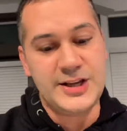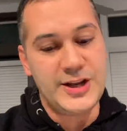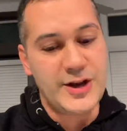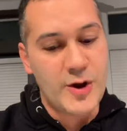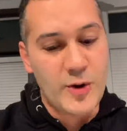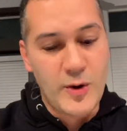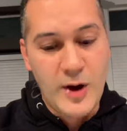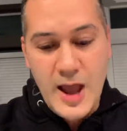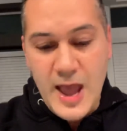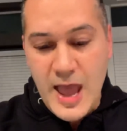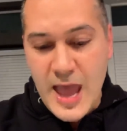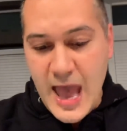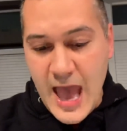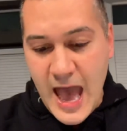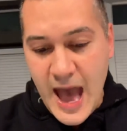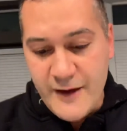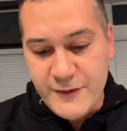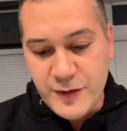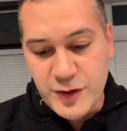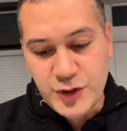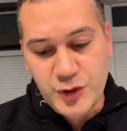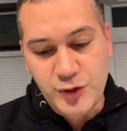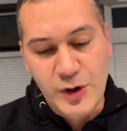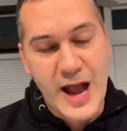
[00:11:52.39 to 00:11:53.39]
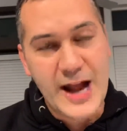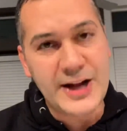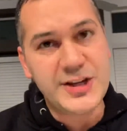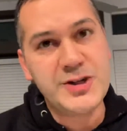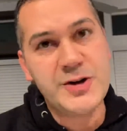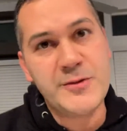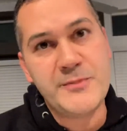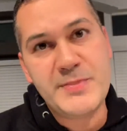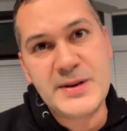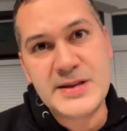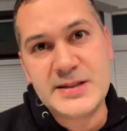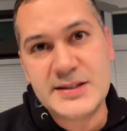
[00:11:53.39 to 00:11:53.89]
You know, have you tracked
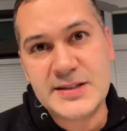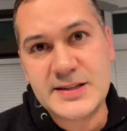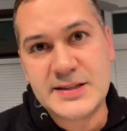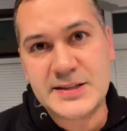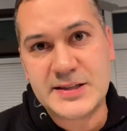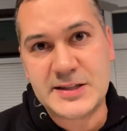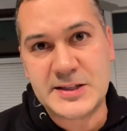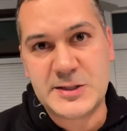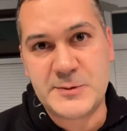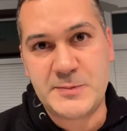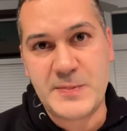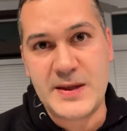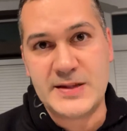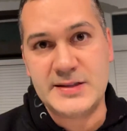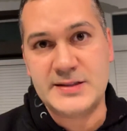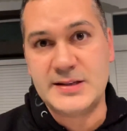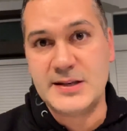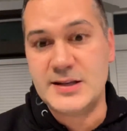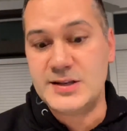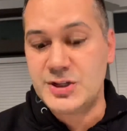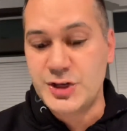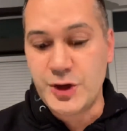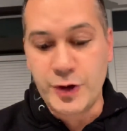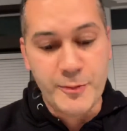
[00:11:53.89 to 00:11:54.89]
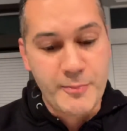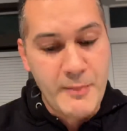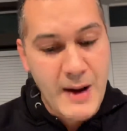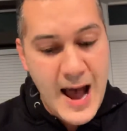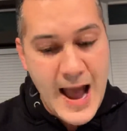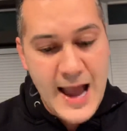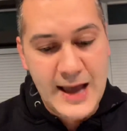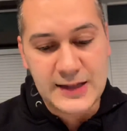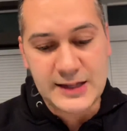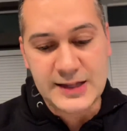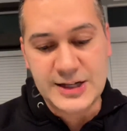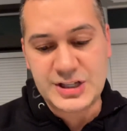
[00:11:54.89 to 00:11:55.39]
your business expenses, your
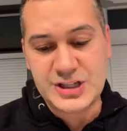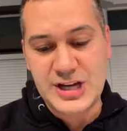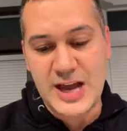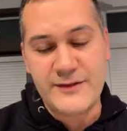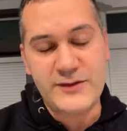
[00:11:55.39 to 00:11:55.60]
mileage?